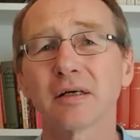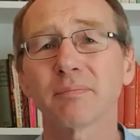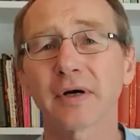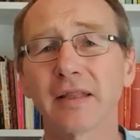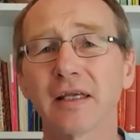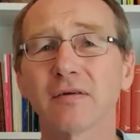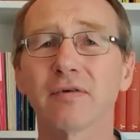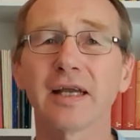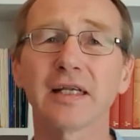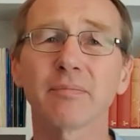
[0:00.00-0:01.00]
by the
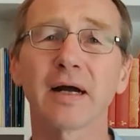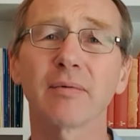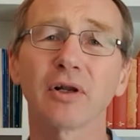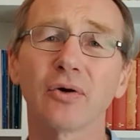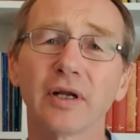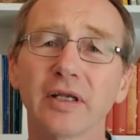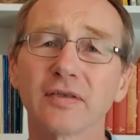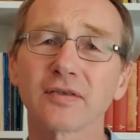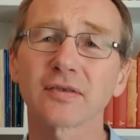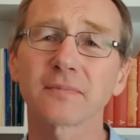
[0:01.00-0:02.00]
invading
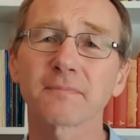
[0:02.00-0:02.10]
Babylonians.